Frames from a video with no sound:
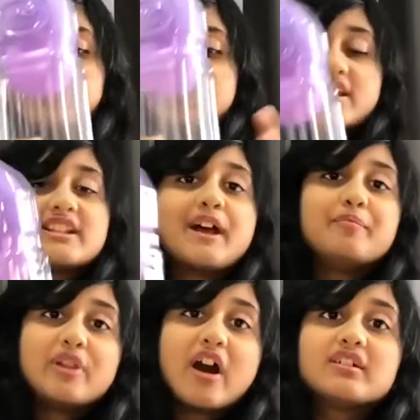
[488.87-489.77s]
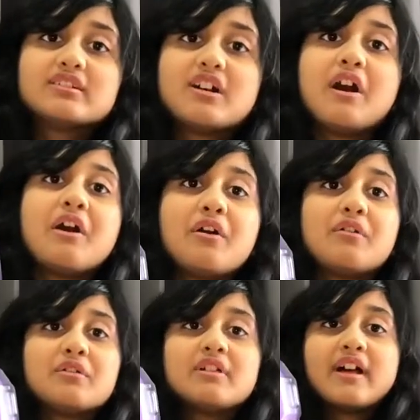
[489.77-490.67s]
since I blocked the
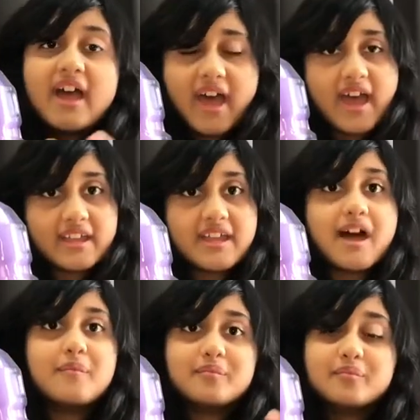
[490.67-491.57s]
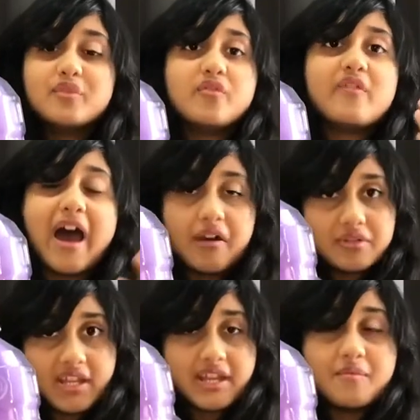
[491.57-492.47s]
hole, air cannot move
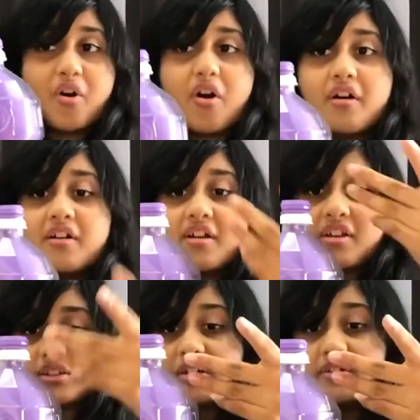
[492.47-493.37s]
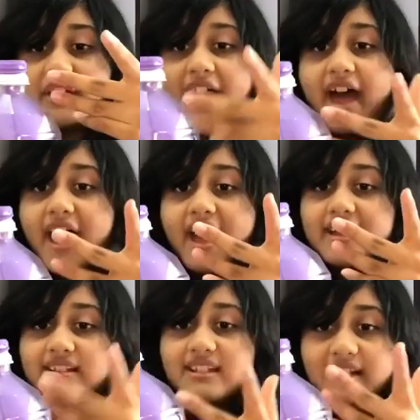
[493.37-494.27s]
out anymore. So the air
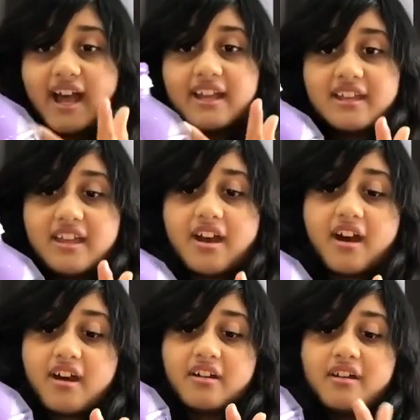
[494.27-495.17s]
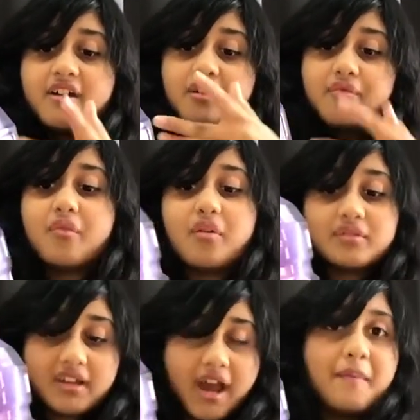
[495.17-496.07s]
inside here
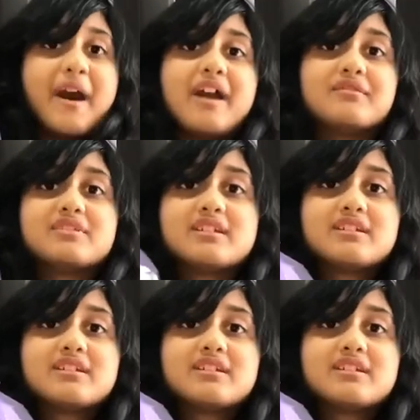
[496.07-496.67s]
won't come out.